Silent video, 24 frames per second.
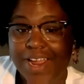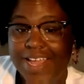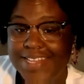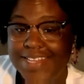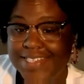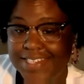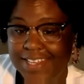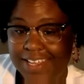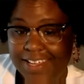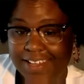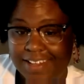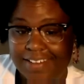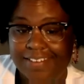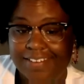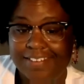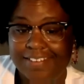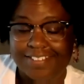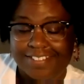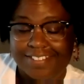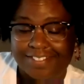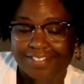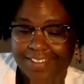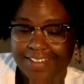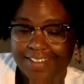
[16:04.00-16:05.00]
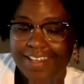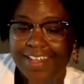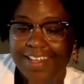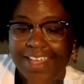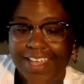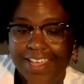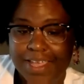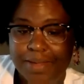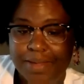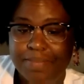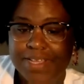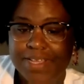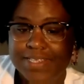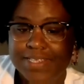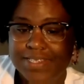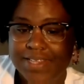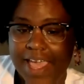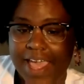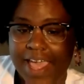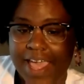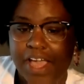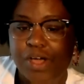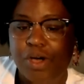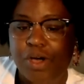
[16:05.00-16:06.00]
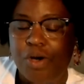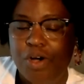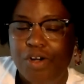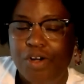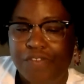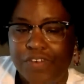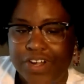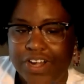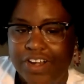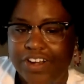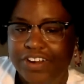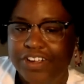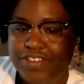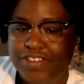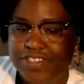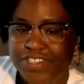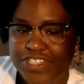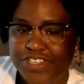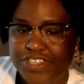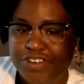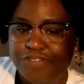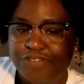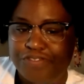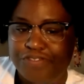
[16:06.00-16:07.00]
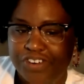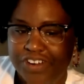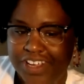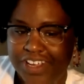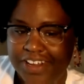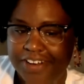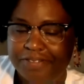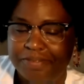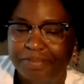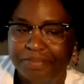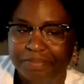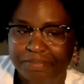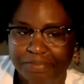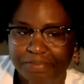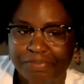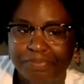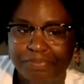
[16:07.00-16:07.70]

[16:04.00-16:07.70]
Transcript: depressing. It can be sad. Go over there and go see your friend.